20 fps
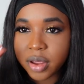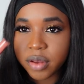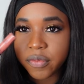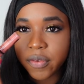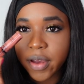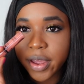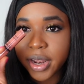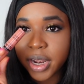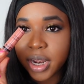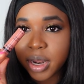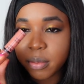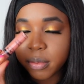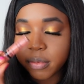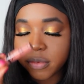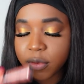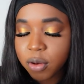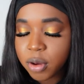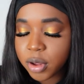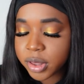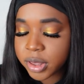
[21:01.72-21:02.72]
And finally,
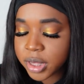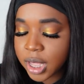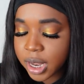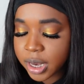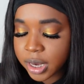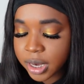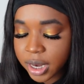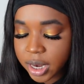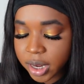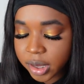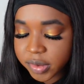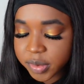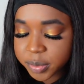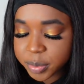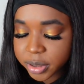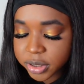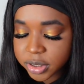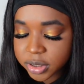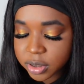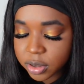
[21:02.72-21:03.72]
we've got that NYX
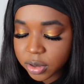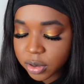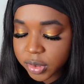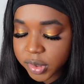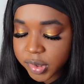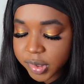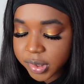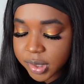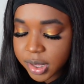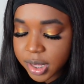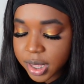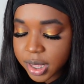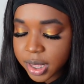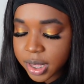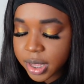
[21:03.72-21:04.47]
Butter Gloss